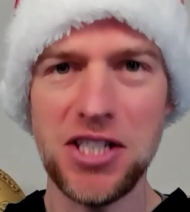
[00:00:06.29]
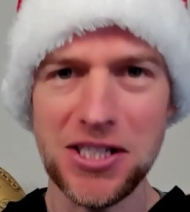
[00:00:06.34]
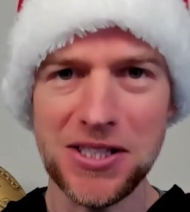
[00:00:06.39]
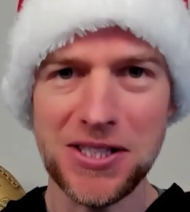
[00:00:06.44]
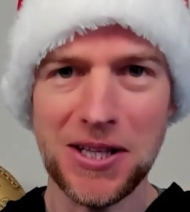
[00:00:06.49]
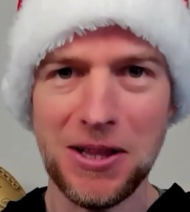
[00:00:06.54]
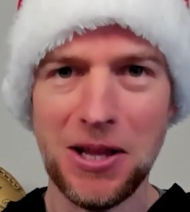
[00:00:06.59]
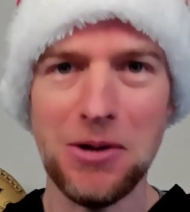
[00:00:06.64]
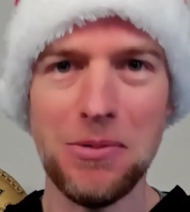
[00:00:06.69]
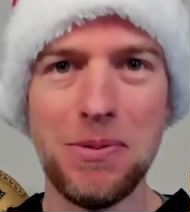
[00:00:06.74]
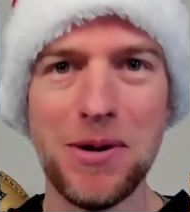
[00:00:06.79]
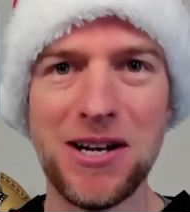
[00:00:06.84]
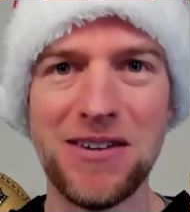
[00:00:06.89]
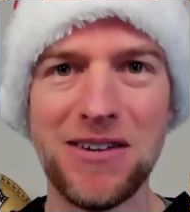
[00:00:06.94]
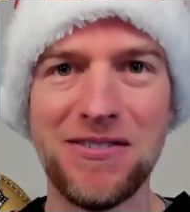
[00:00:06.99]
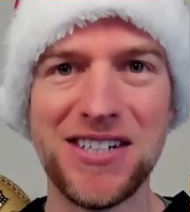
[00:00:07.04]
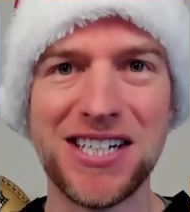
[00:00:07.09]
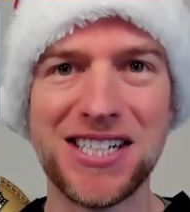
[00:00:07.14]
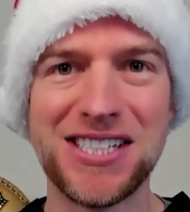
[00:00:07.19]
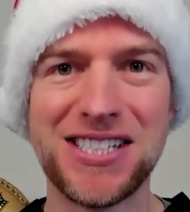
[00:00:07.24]
Just a little bit
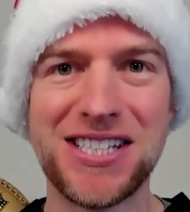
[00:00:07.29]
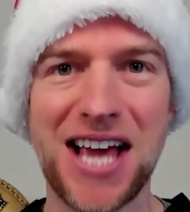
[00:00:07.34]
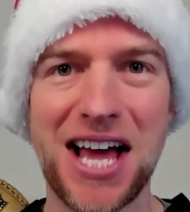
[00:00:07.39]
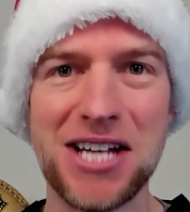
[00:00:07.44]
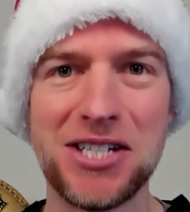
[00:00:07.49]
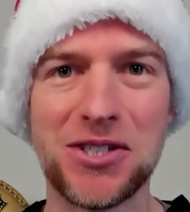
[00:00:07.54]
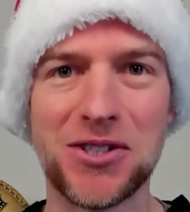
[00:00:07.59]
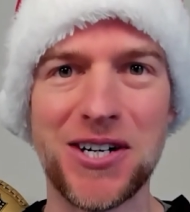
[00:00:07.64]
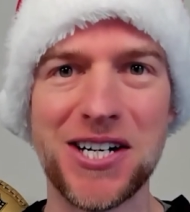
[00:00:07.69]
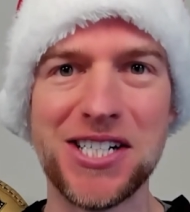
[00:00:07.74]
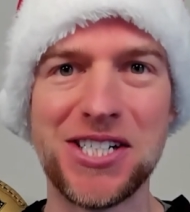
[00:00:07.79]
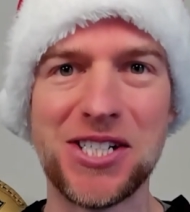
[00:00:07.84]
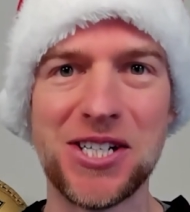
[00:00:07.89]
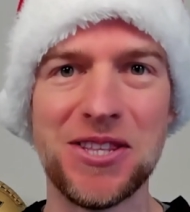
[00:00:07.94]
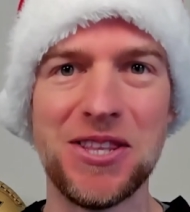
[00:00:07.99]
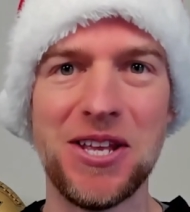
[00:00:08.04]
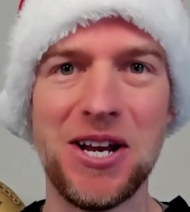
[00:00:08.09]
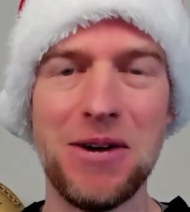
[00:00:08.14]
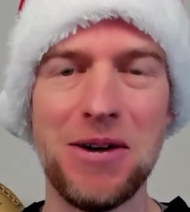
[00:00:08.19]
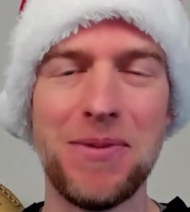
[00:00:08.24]
of an
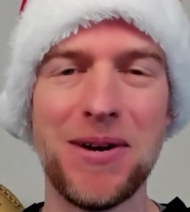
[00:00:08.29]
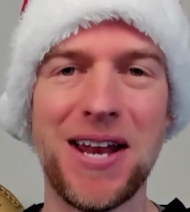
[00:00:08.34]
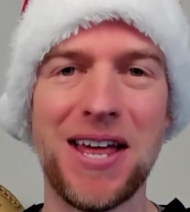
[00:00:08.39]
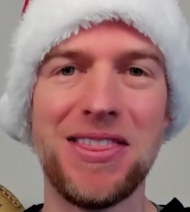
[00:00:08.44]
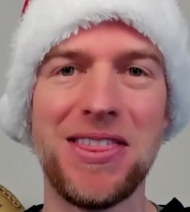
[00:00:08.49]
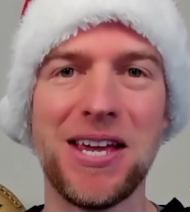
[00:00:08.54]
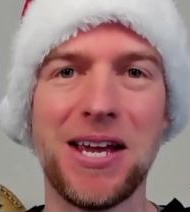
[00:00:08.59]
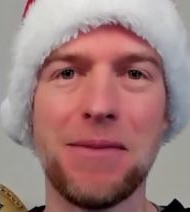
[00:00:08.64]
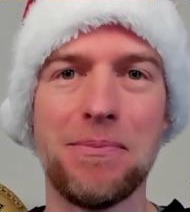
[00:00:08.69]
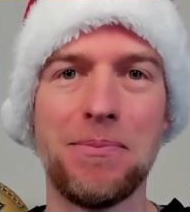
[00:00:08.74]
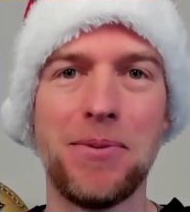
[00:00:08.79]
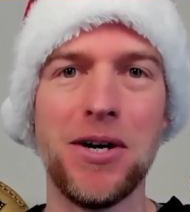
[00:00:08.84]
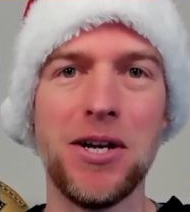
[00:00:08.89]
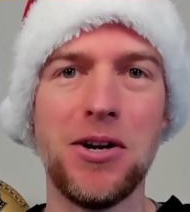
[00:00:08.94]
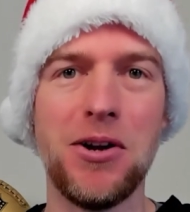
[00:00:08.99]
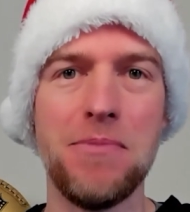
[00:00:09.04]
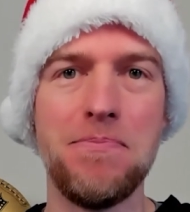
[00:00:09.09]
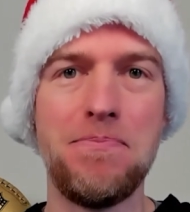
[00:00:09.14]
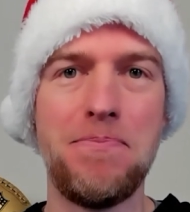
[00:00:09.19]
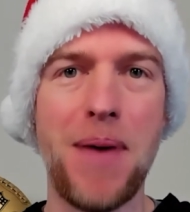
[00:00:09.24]
exaggeration there, but I think a
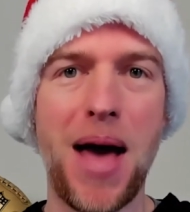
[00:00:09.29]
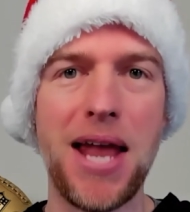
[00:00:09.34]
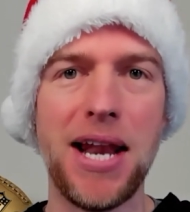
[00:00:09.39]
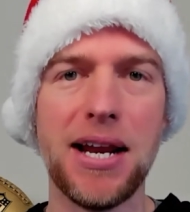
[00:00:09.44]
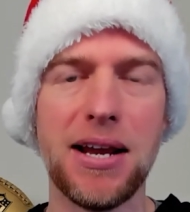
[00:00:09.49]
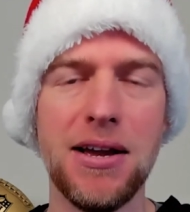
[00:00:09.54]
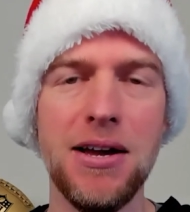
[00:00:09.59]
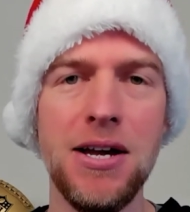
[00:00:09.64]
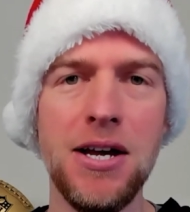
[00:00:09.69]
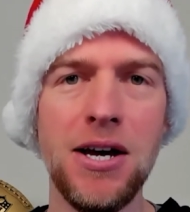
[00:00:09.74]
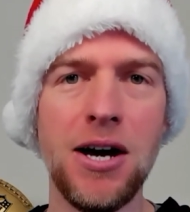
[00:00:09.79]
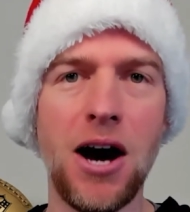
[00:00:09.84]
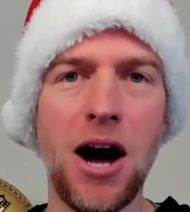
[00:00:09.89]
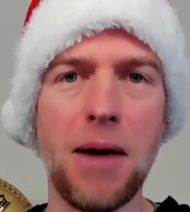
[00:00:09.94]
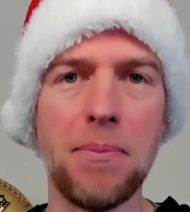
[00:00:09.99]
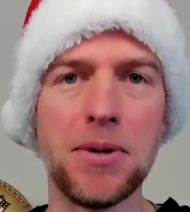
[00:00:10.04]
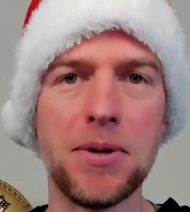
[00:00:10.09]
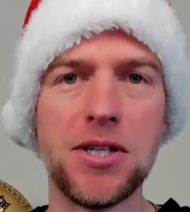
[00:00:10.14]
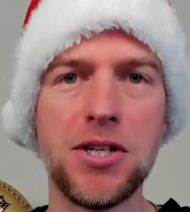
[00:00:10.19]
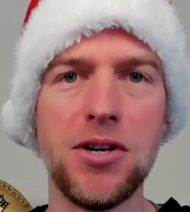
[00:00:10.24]
pretty good betting
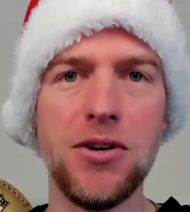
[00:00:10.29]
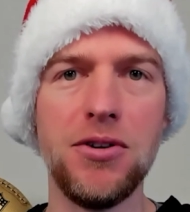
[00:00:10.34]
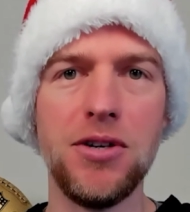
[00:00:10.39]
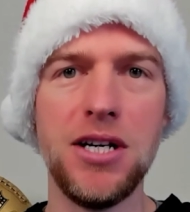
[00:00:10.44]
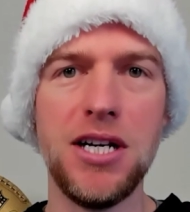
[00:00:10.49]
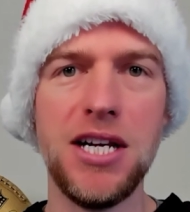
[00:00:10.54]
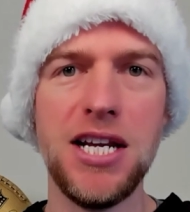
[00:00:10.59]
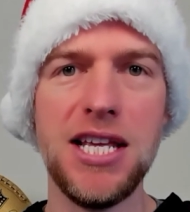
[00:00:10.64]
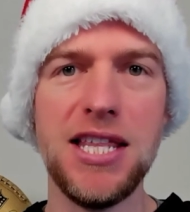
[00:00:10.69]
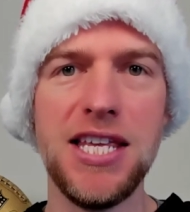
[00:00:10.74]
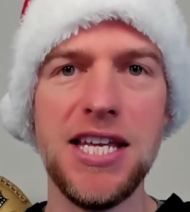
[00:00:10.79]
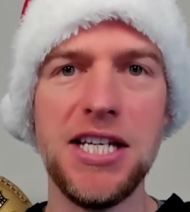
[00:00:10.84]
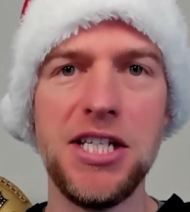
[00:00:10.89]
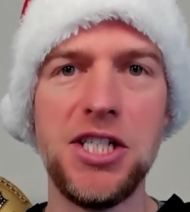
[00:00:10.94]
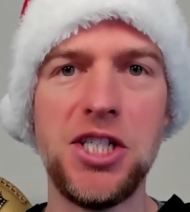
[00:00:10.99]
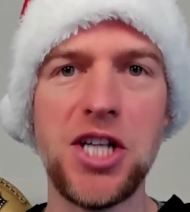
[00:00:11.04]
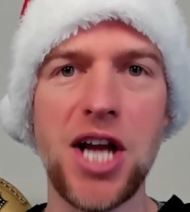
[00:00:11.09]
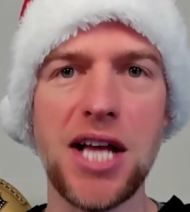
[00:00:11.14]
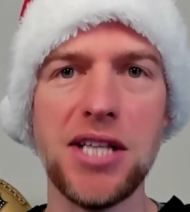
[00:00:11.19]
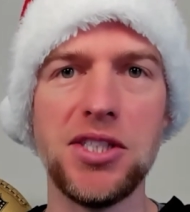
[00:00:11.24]
opportunity. The
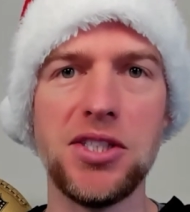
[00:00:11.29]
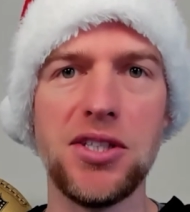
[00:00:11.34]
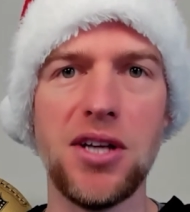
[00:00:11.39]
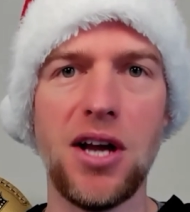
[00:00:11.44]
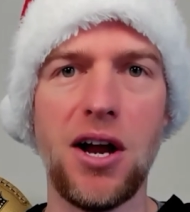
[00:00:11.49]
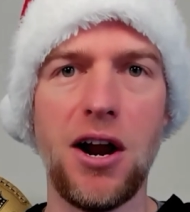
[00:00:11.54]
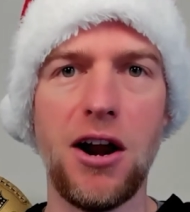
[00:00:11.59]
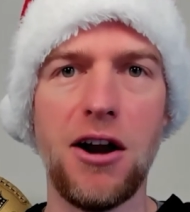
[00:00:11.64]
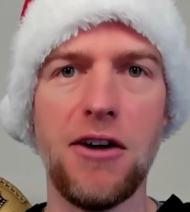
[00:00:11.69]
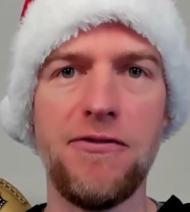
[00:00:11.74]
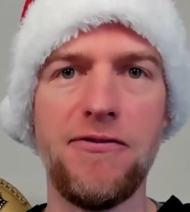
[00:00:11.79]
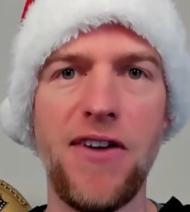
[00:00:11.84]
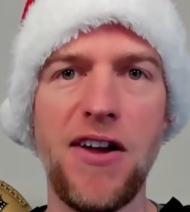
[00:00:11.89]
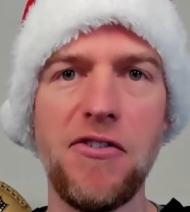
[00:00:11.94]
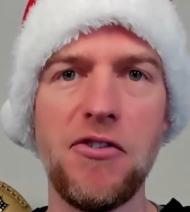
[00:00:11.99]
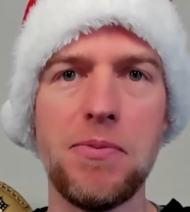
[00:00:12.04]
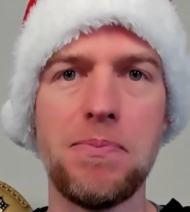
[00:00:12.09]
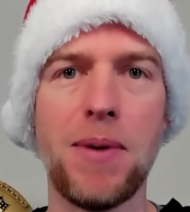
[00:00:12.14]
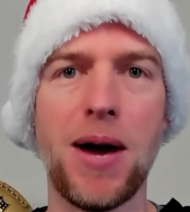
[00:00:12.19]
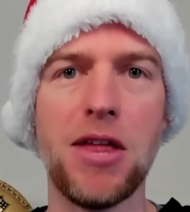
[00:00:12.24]
Jets are
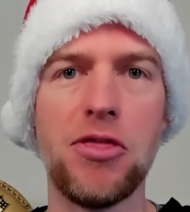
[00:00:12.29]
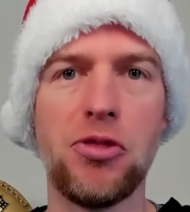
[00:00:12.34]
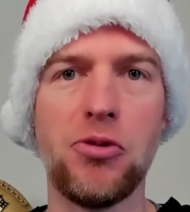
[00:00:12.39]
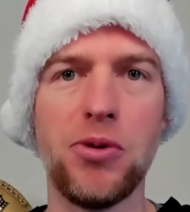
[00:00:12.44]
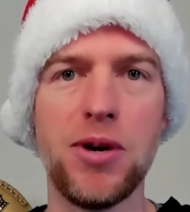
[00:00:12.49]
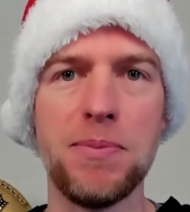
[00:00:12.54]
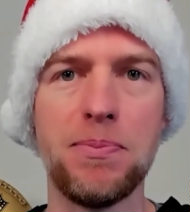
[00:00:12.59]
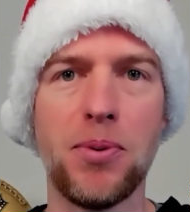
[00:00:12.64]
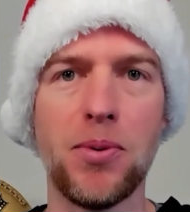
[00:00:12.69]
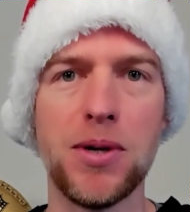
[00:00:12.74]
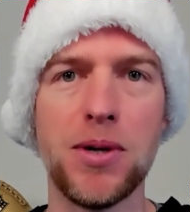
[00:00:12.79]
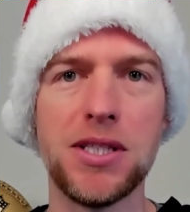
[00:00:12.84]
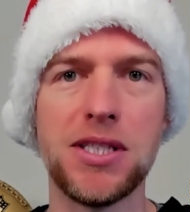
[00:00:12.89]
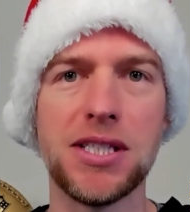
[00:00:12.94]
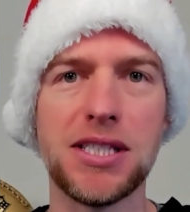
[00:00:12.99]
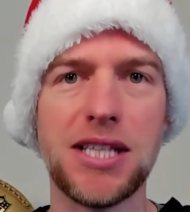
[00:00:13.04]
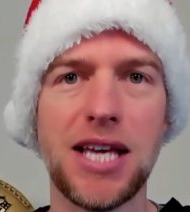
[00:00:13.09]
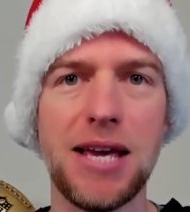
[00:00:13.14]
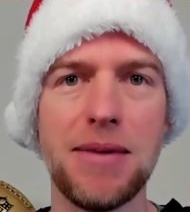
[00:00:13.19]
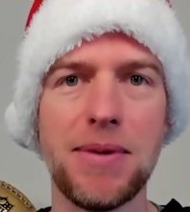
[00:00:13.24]
favored by 3 points.
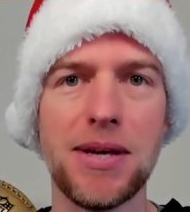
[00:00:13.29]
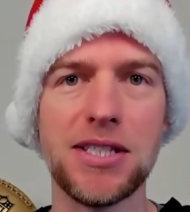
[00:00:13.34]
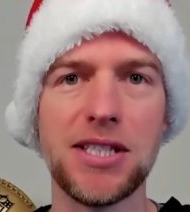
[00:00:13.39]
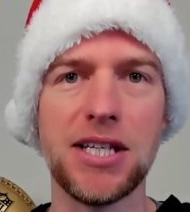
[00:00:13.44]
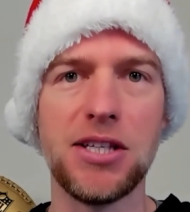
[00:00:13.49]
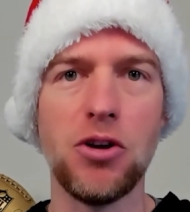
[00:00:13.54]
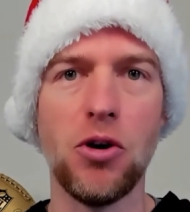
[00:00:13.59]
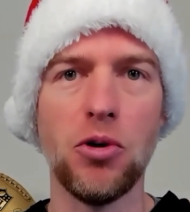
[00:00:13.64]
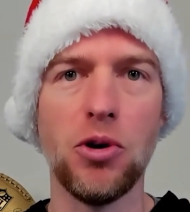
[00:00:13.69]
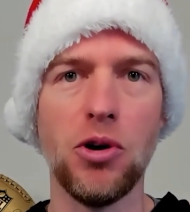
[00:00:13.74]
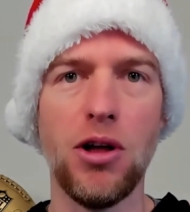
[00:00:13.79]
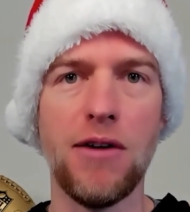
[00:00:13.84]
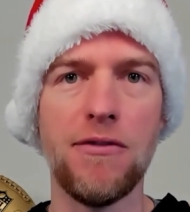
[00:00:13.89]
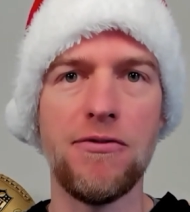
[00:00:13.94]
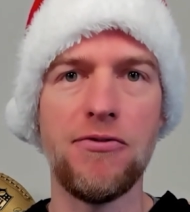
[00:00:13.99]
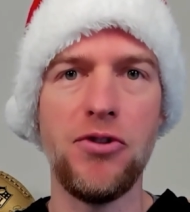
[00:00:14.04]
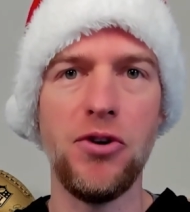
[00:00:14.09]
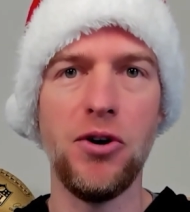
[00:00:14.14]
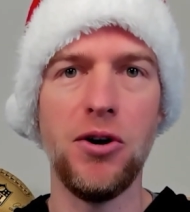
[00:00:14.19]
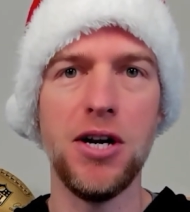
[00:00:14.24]
This game has a total
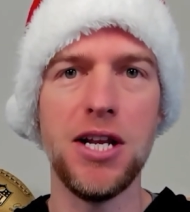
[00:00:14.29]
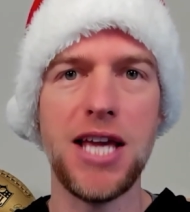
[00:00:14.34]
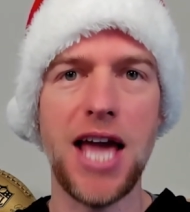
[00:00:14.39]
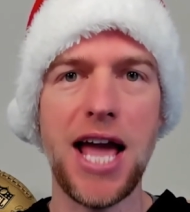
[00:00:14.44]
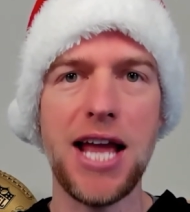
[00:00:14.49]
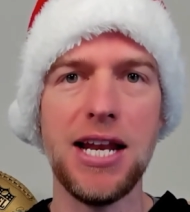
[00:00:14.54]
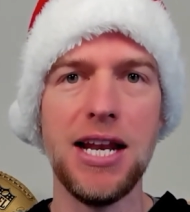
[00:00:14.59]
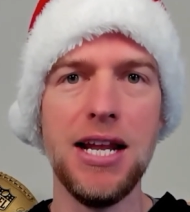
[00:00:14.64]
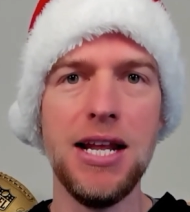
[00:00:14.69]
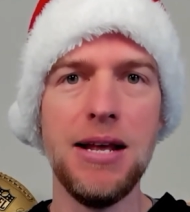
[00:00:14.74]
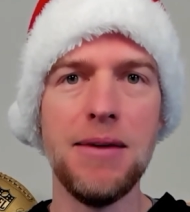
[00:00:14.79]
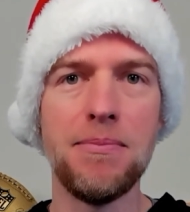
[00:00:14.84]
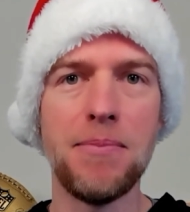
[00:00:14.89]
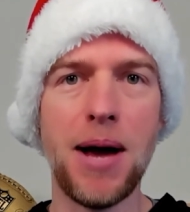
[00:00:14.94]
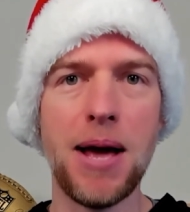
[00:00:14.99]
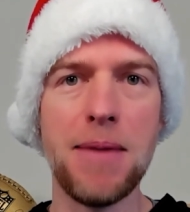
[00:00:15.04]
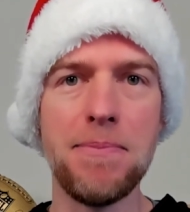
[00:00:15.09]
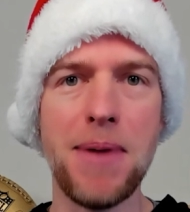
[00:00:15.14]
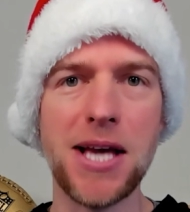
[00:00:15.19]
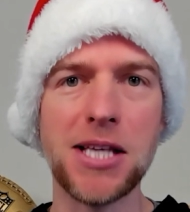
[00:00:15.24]
of 38.
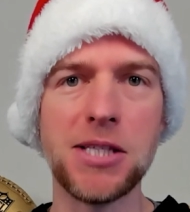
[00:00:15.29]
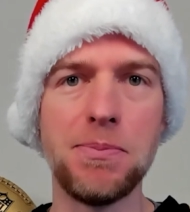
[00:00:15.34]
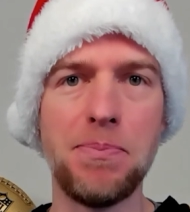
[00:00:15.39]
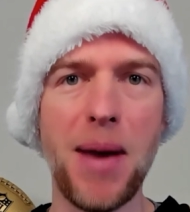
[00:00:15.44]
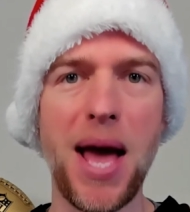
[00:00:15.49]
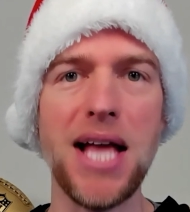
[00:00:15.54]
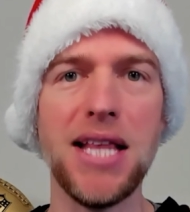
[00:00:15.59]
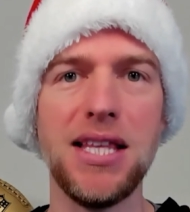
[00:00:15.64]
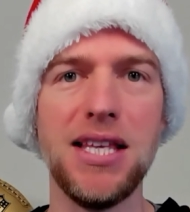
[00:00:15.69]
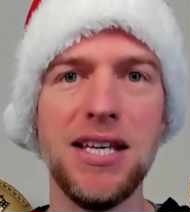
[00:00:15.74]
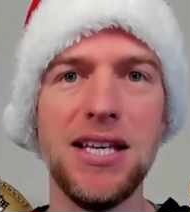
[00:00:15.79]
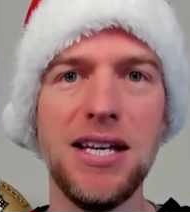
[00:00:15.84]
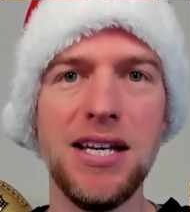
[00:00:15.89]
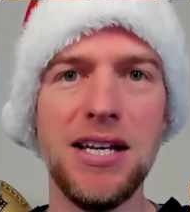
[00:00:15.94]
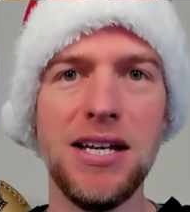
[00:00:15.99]
My best bet